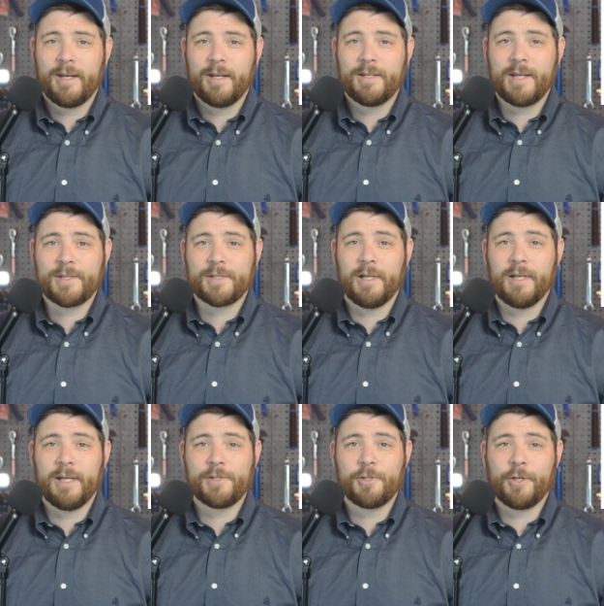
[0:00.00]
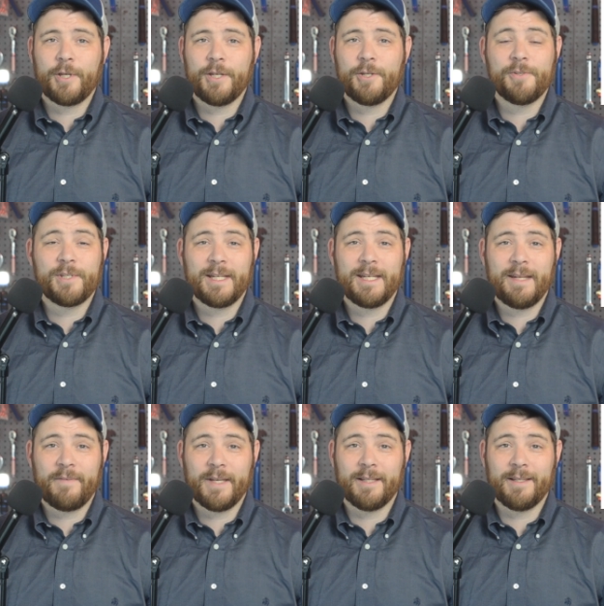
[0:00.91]
Tesla is looking to
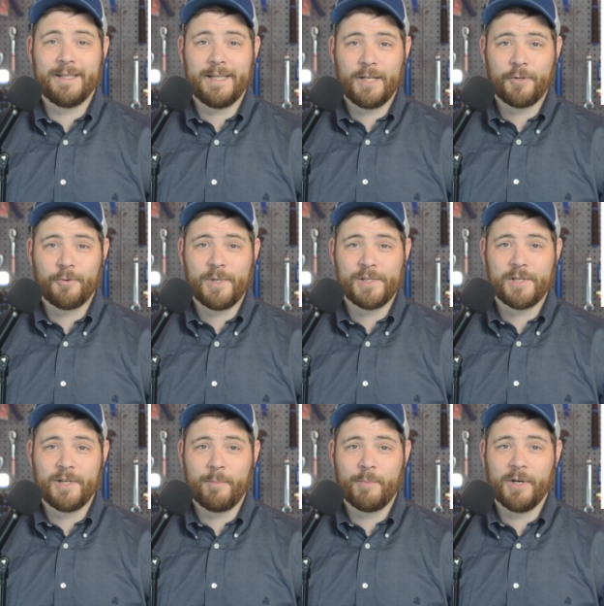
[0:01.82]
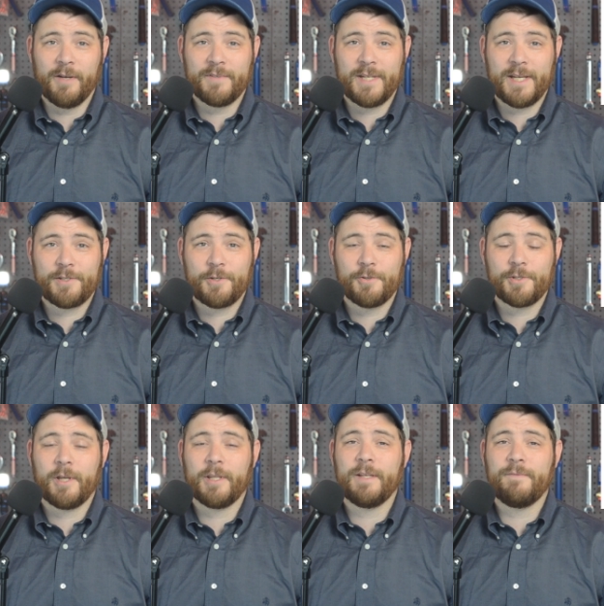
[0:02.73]
significantly increase the number of
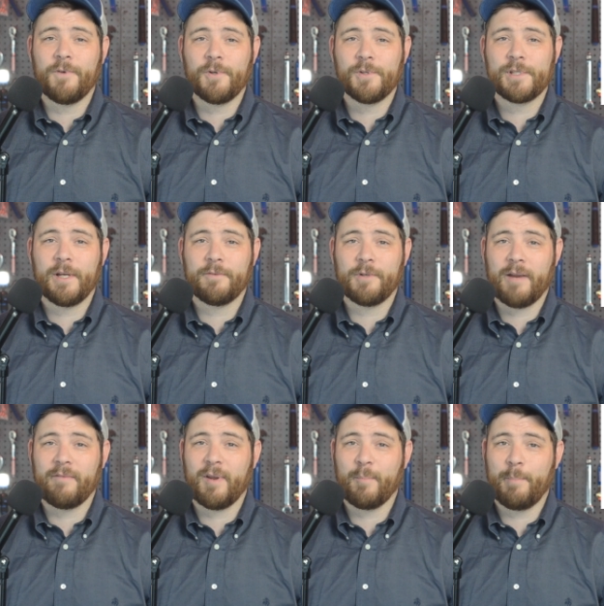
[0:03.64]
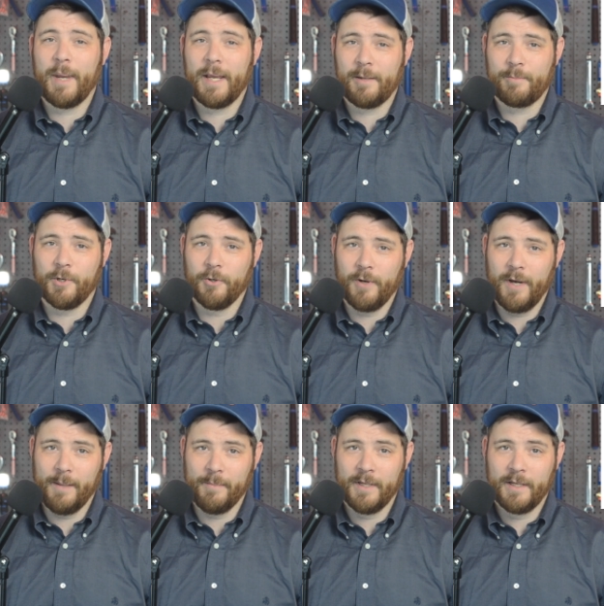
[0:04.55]
testers on the full self driving beta
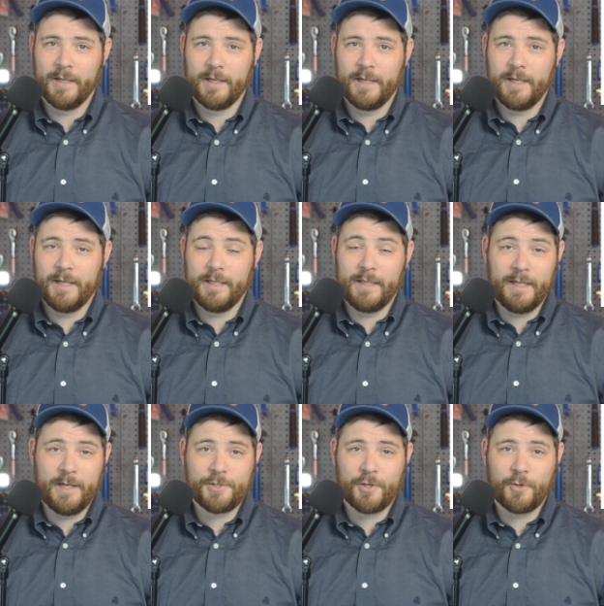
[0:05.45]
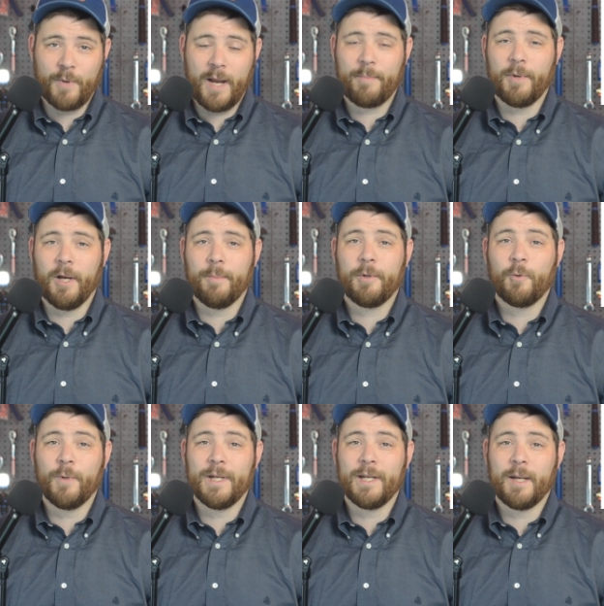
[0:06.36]
program. The initial ramp up
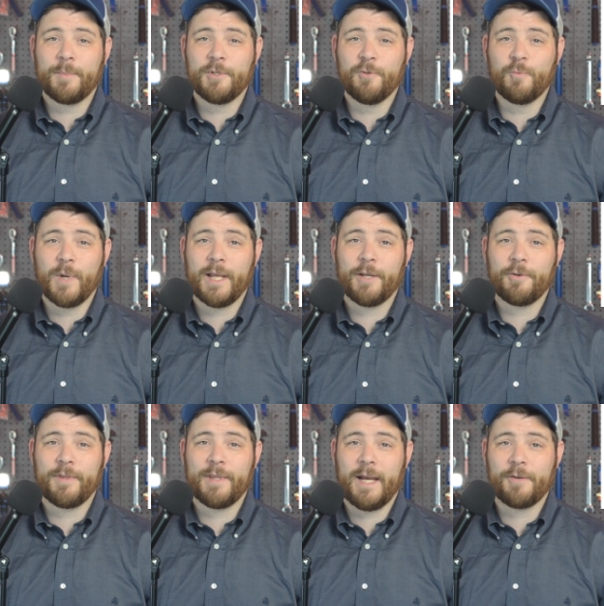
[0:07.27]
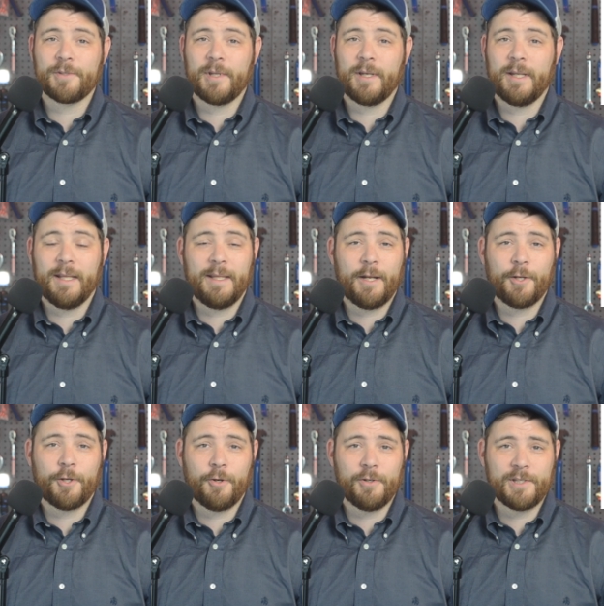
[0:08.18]
went up to 100,000, and that
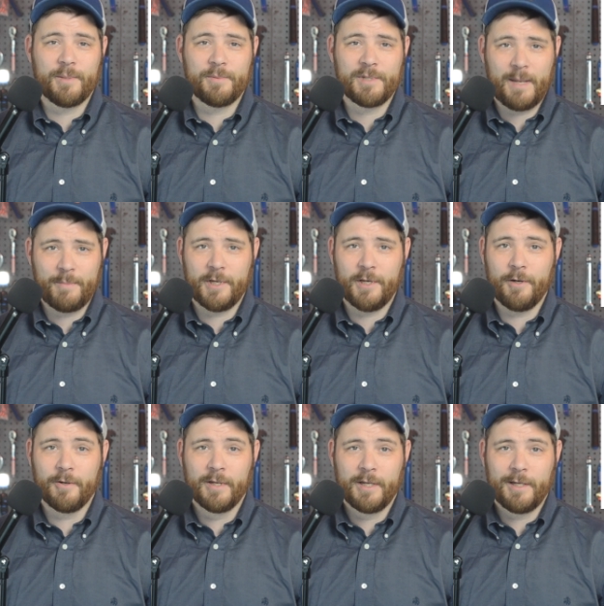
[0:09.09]
occurred some time ago,